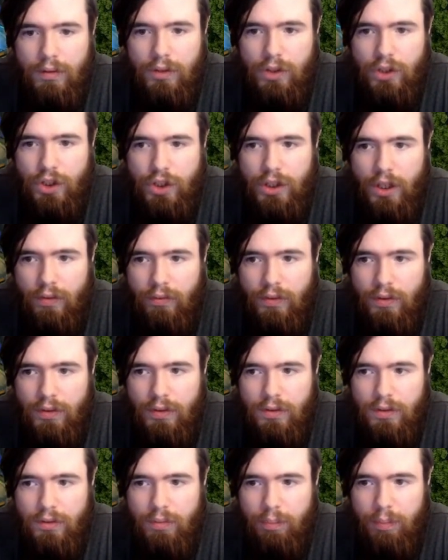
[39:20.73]

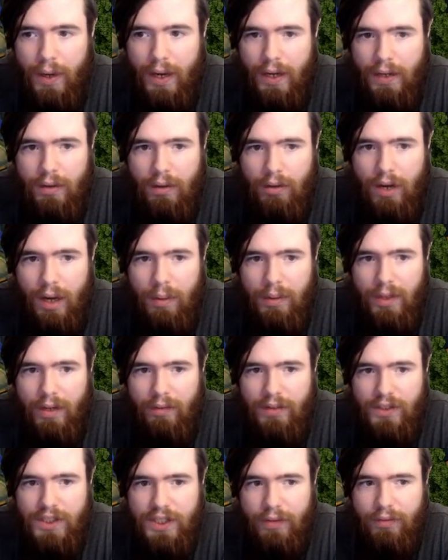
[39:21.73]
Shuffles back to grab a
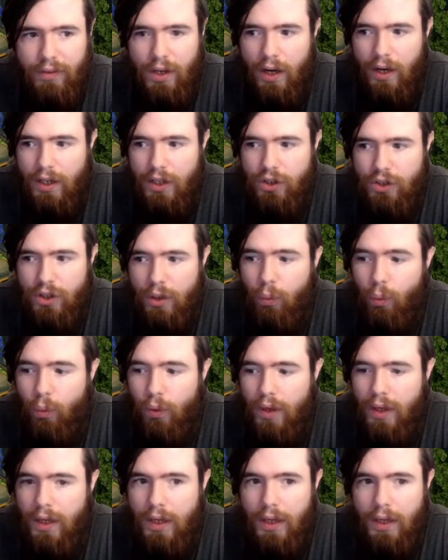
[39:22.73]
level 7 or higher.
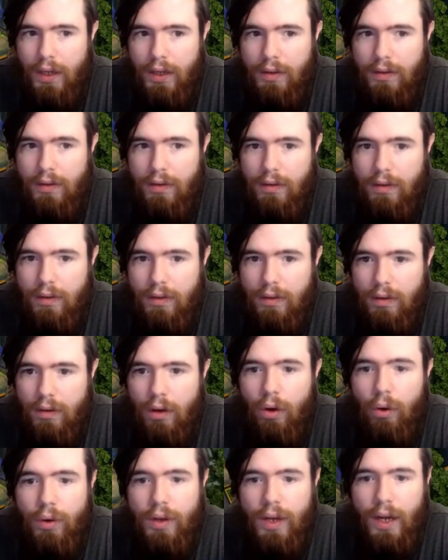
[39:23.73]
Wait.
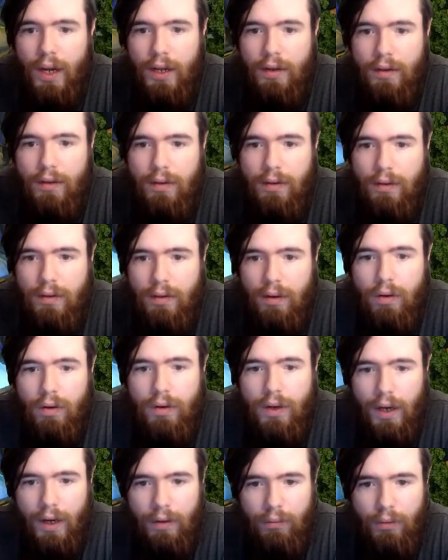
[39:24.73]
Okay.
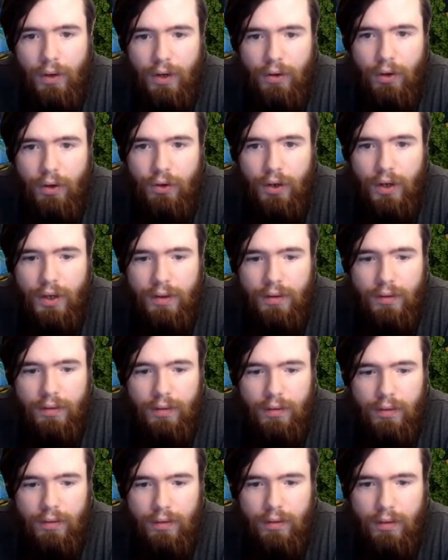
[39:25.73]
Okay. Right, right, right.
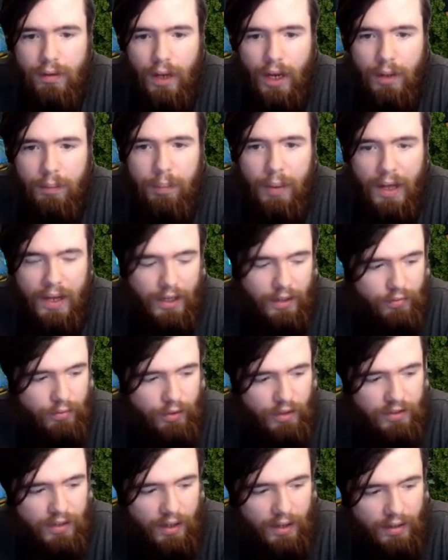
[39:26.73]
I panicked for
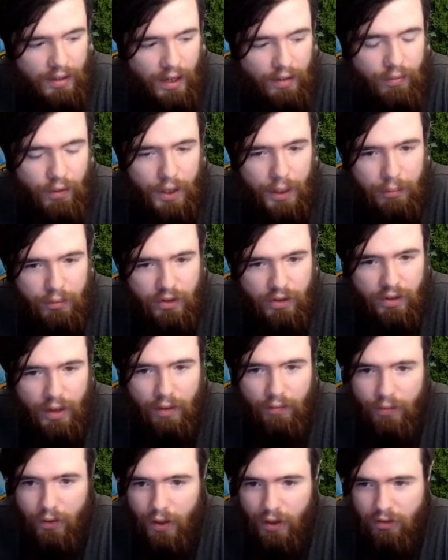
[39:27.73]
a second. I thought I was
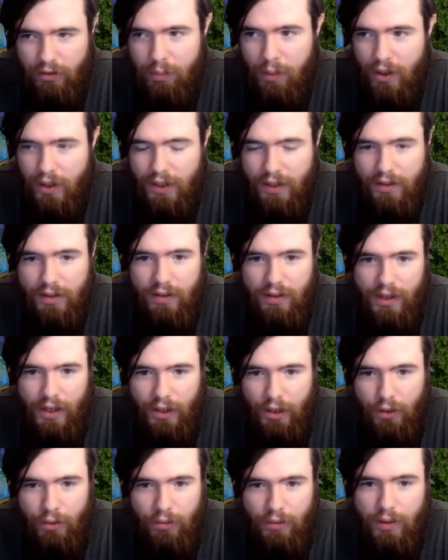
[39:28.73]
I thought I was about to get
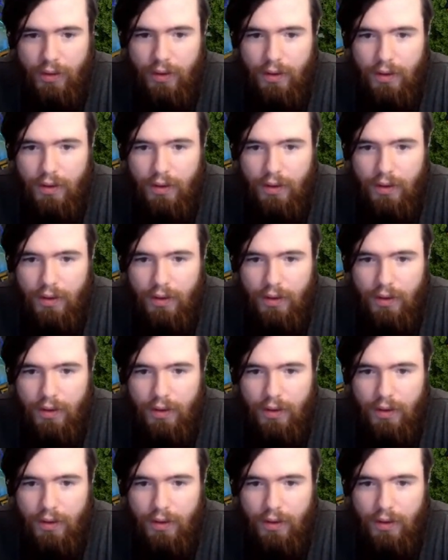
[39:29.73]
TKO'd.